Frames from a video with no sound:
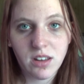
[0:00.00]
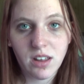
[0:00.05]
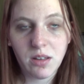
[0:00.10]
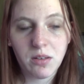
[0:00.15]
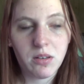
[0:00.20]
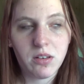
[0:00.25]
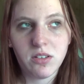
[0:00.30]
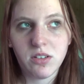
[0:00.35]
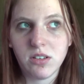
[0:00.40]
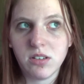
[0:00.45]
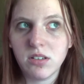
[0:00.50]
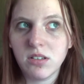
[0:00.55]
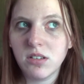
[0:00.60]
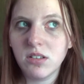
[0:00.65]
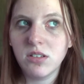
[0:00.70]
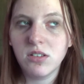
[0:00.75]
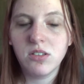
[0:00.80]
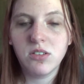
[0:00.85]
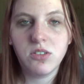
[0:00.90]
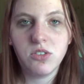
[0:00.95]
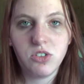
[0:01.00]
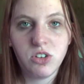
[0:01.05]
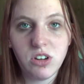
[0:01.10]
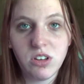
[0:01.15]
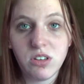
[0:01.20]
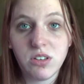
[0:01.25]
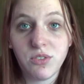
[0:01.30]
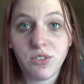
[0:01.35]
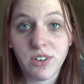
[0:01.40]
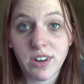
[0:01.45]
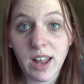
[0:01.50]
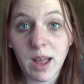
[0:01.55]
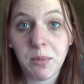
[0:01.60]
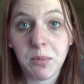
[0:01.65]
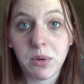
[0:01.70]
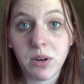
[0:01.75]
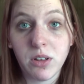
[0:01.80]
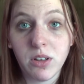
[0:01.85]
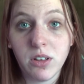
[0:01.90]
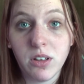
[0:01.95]
and she's
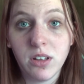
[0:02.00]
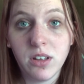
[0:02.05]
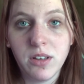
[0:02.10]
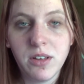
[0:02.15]
phenomenal.